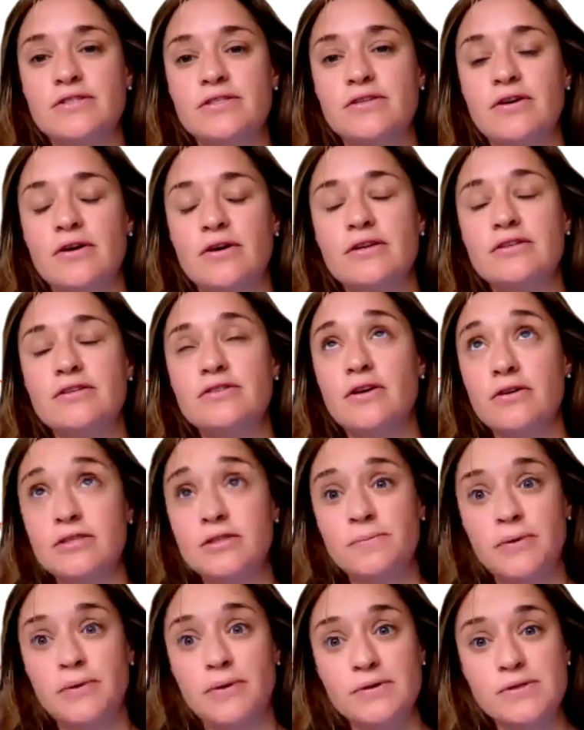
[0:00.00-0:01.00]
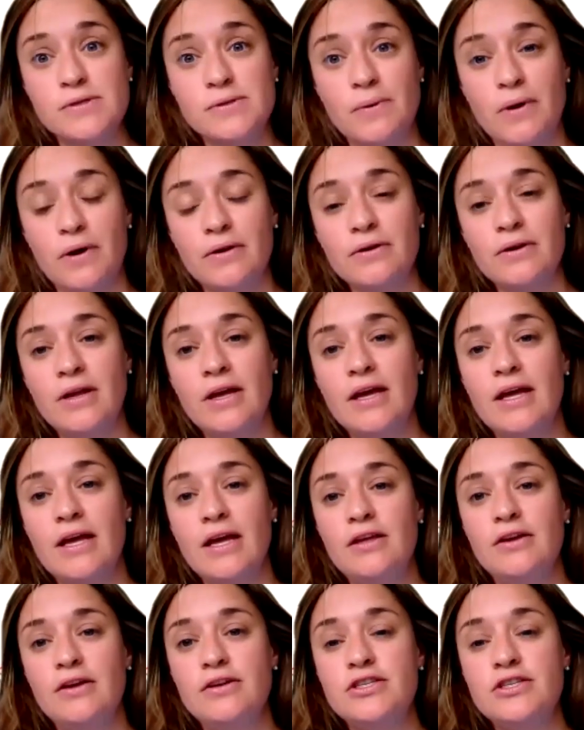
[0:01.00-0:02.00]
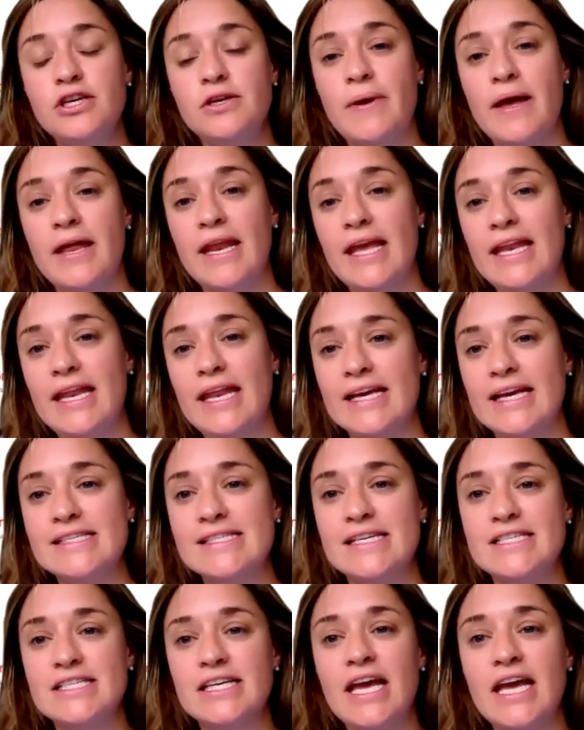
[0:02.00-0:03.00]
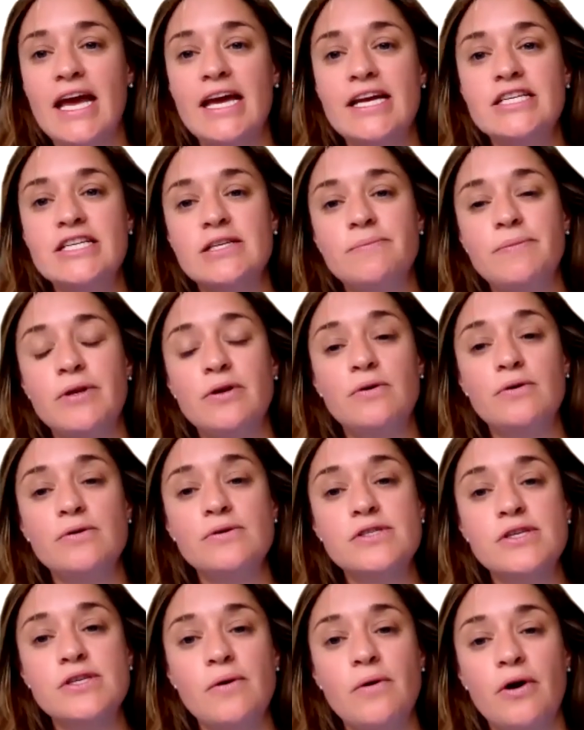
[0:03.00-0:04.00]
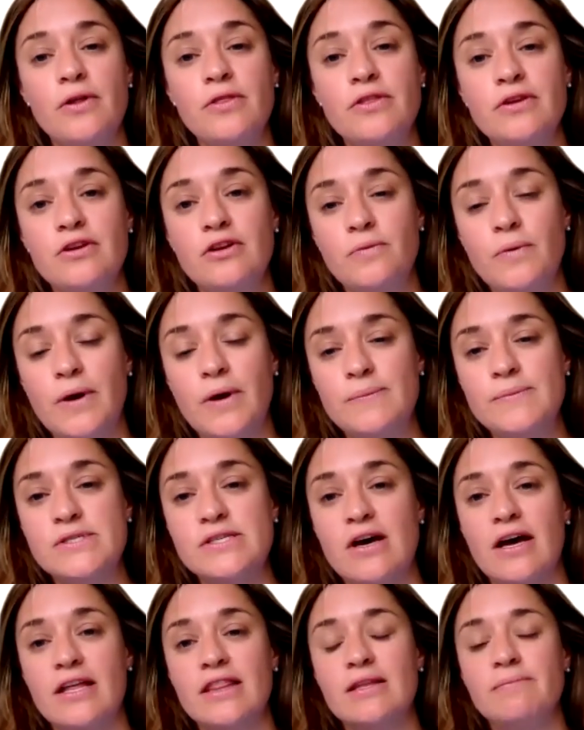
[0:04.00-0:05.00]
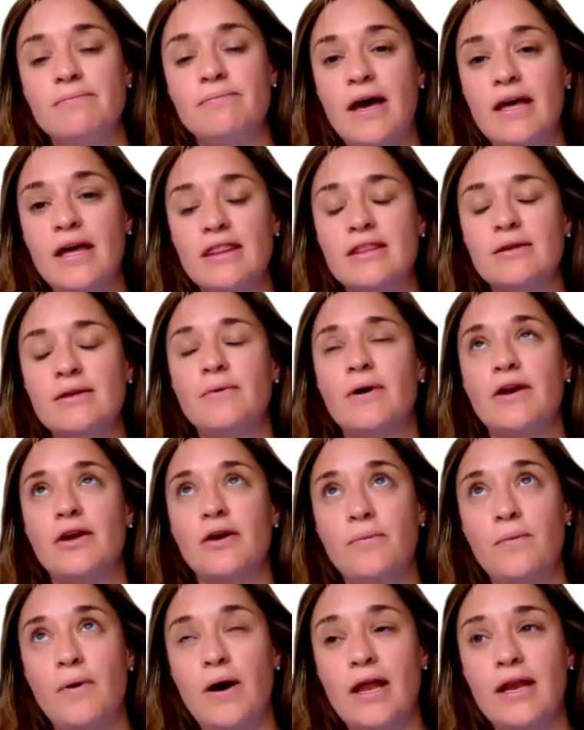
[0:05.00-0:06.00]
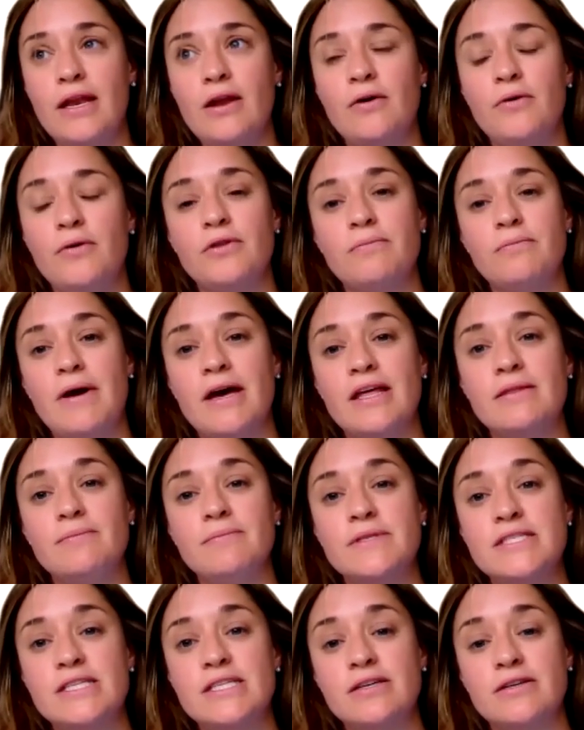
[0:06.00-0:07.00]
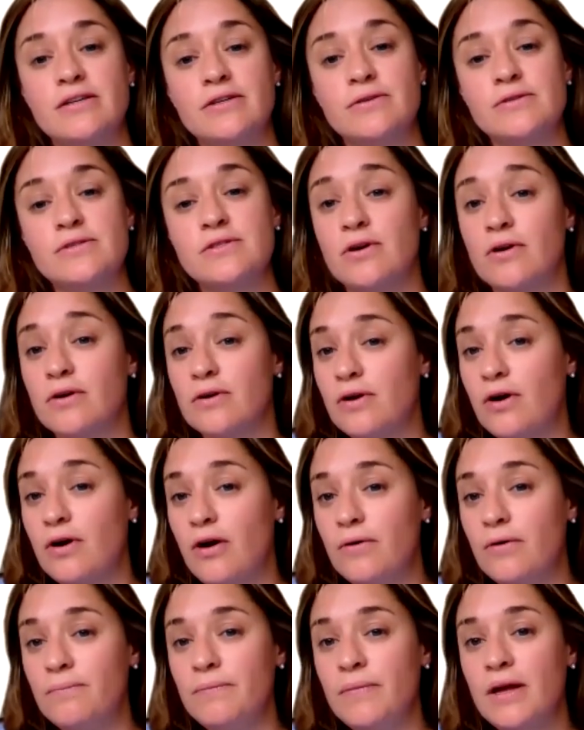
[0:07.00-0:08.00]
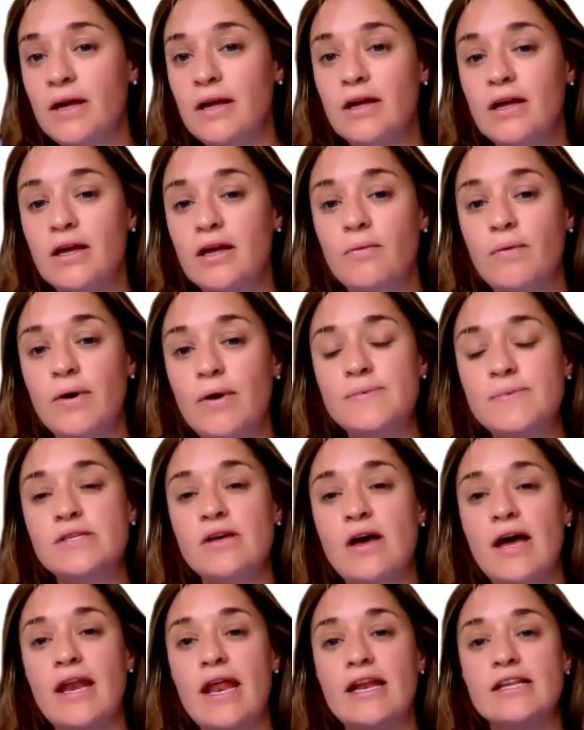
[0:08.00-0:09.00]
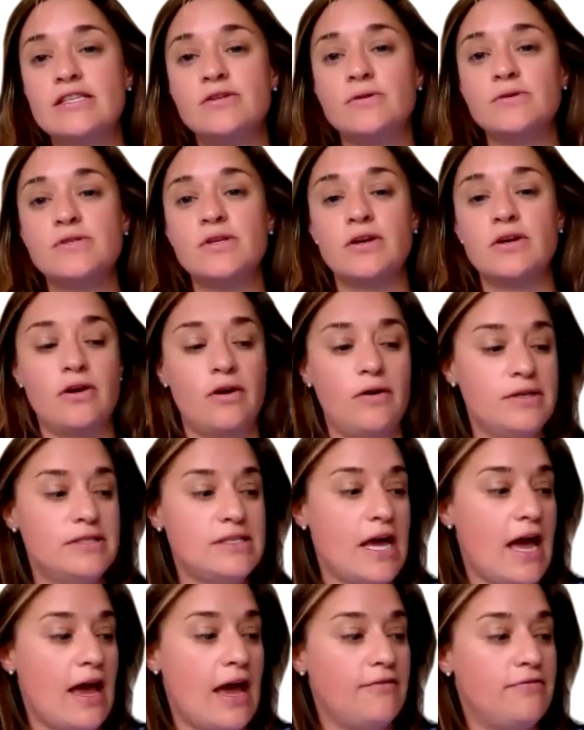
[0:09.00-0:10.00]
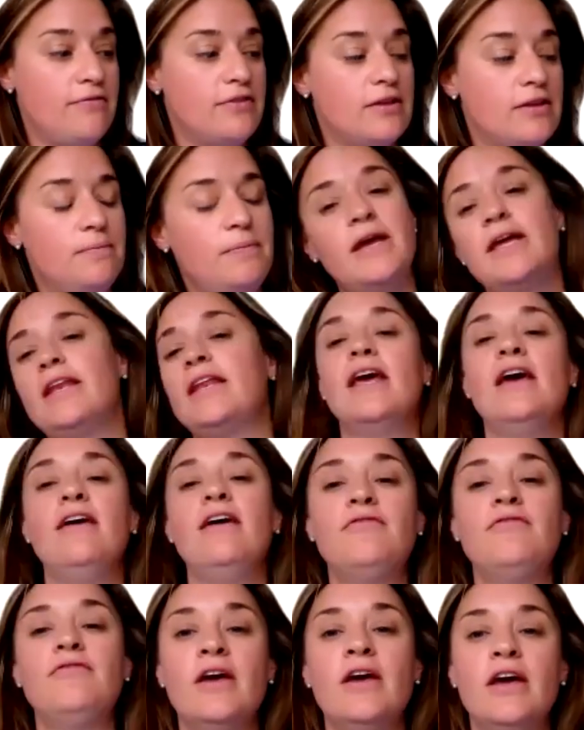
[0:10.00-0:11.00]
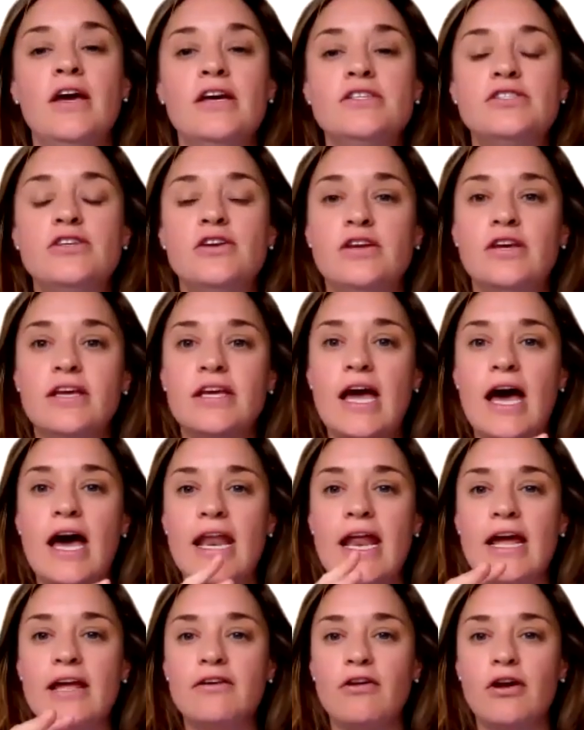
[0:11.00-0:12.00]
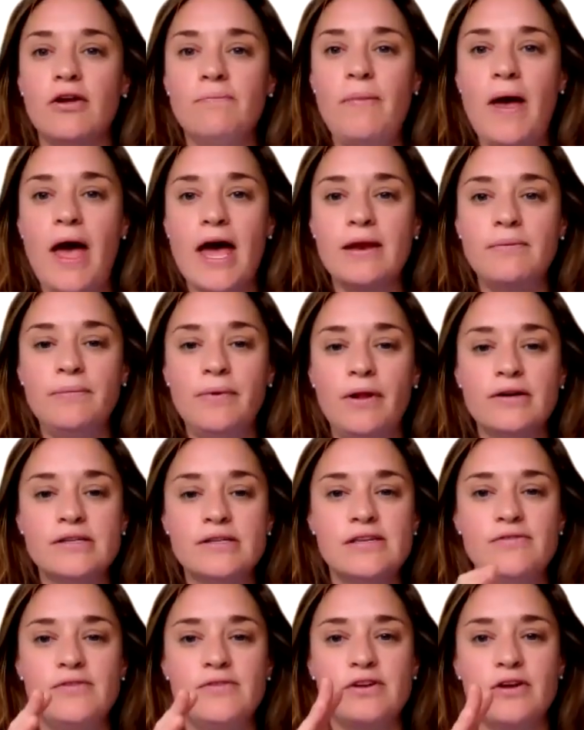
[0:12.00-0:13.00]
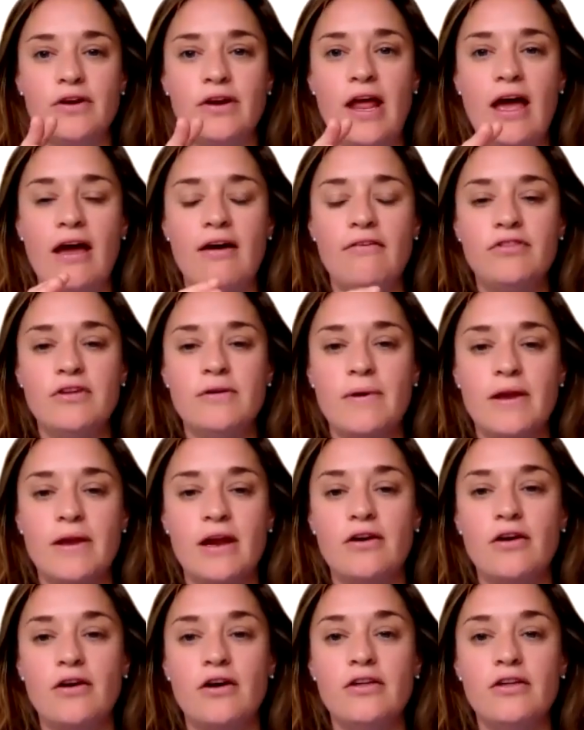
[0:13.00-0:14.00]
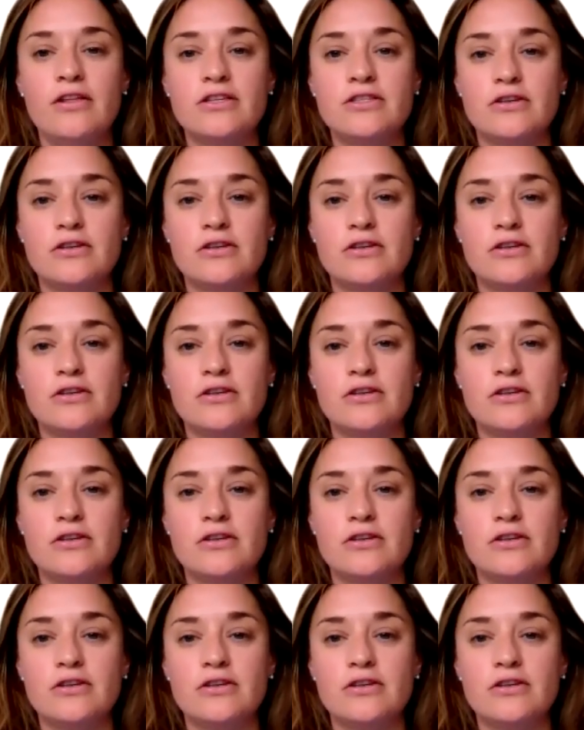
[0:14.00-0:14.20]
Dr. Paul Swan, YouTube and EDX Education, but also on the new website, the Math 101 or the mathmaterials.com website. And it's also going to have the PDF, so you can cut out your own pattern blocks if you don't have them. And I know that Dr.